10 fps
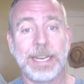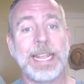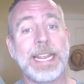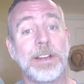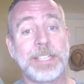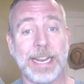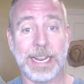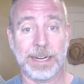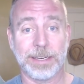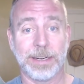Here's a
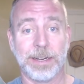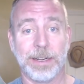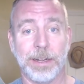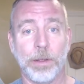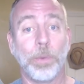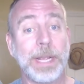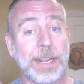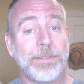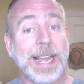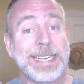hint. We
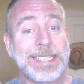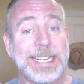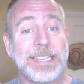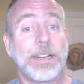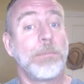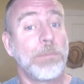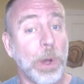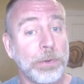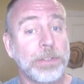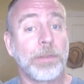can find seeds in
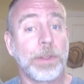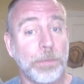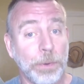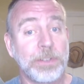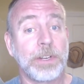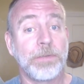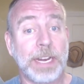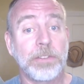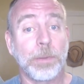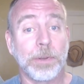most of the fruits and
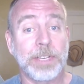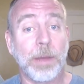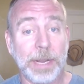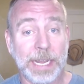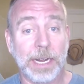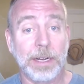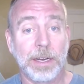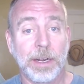vegetables that we eat.